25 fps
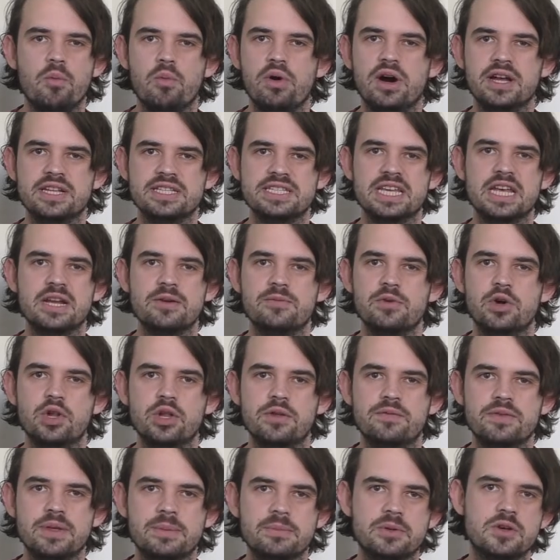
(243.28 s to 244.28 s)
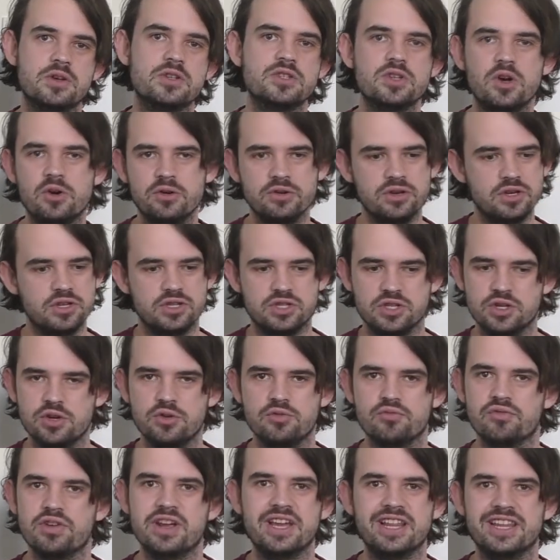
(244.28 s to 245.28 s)
ones out of all of them, because all you
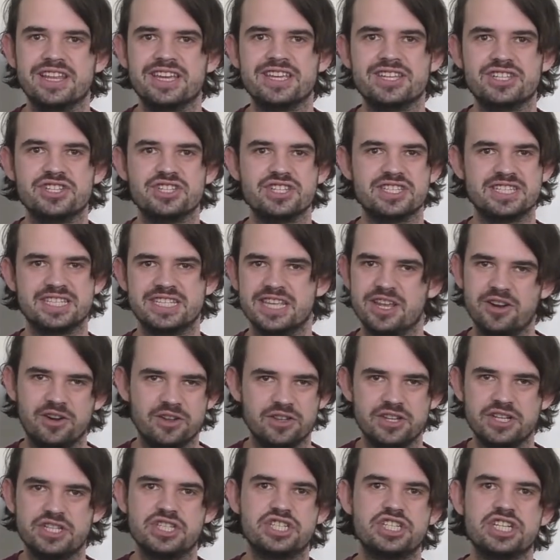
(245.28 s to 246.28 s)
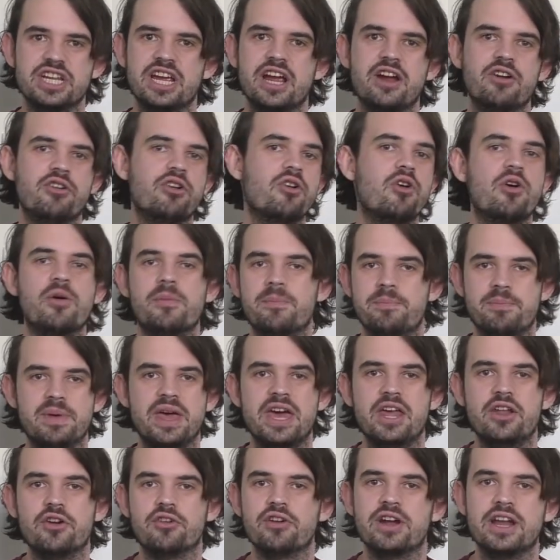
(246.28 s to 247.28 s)
do really is just sit on a chair or a
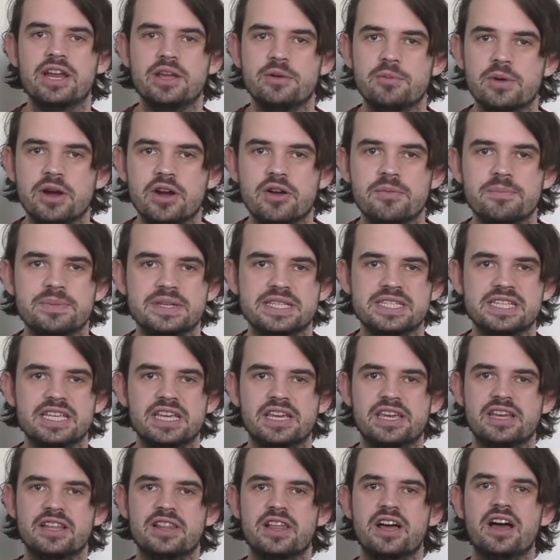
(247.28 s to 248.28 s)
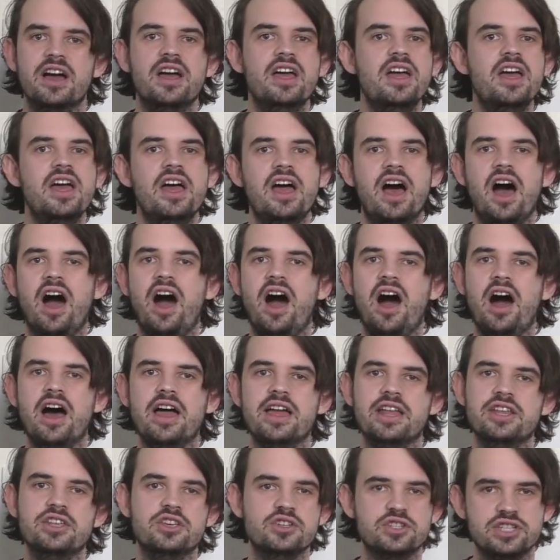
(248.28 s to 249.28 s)
bed or anywhere in particular,
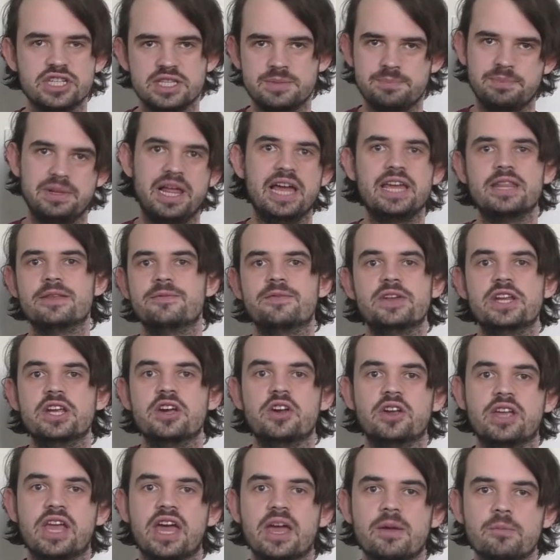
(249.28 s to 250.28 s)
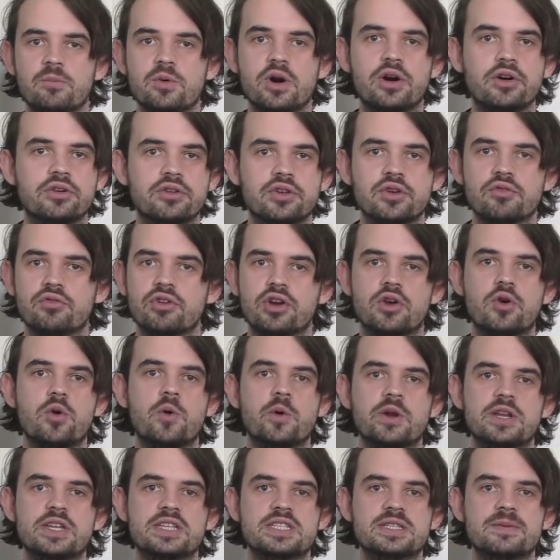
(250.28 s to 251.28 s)
and you just play the video game while you're
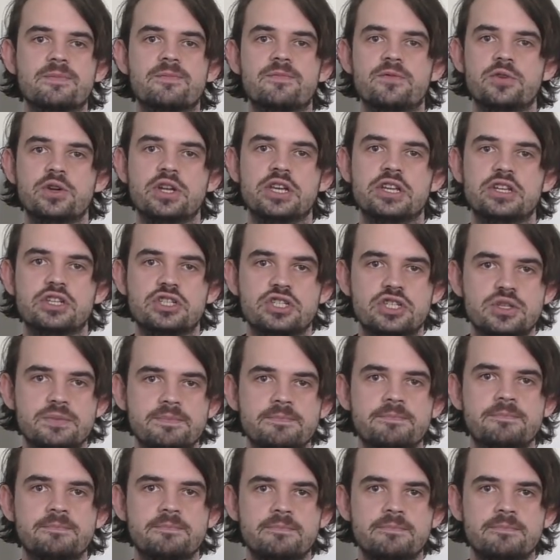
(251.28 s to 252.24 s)
recording some footage.